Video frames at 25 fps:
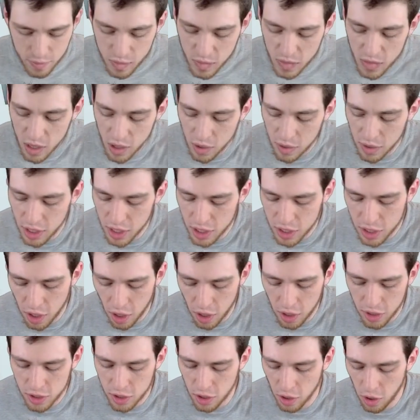These
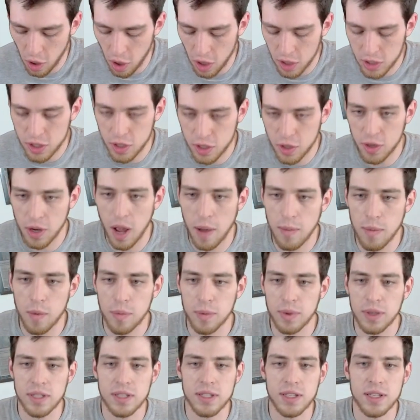cards are also combo
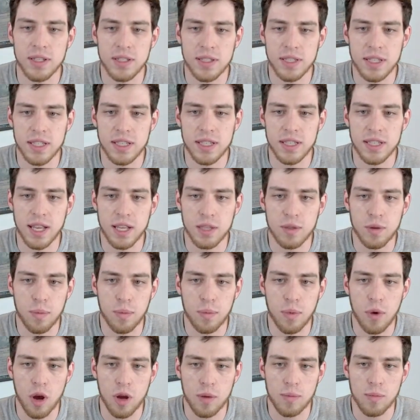pieces. These lands, we'll
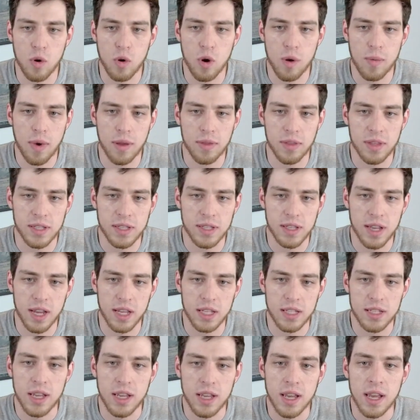talk more about these
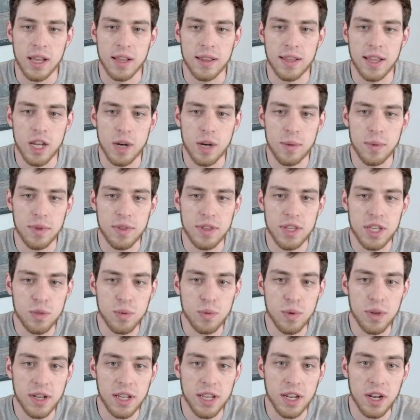guys later, but this
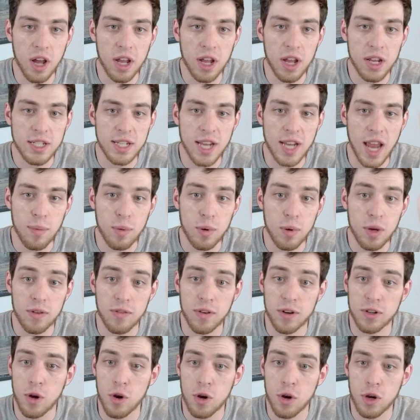one can untap one of our
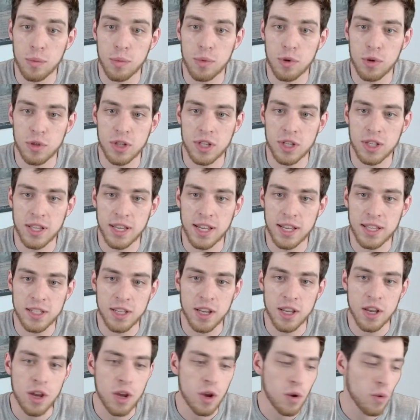token producing lands,
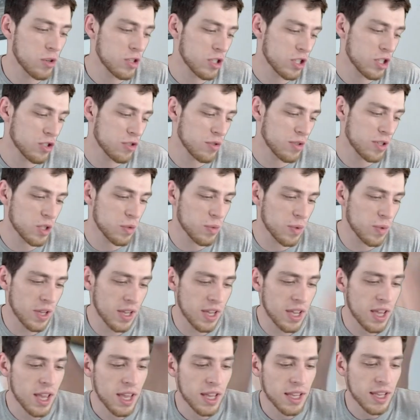which is really sweet,
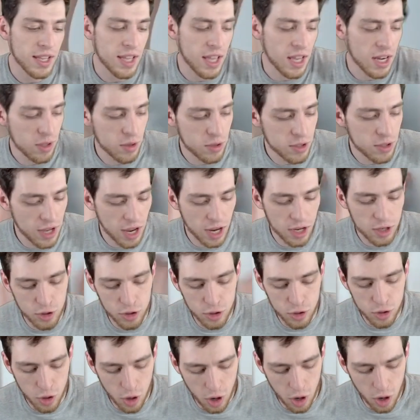getting those extra
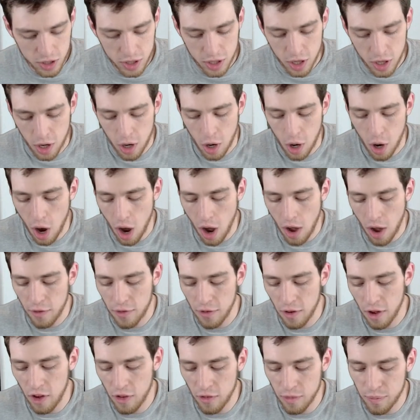draws off
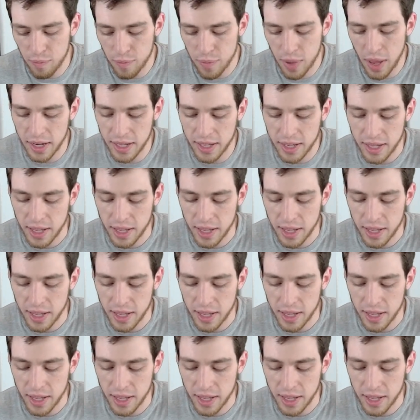of Benny.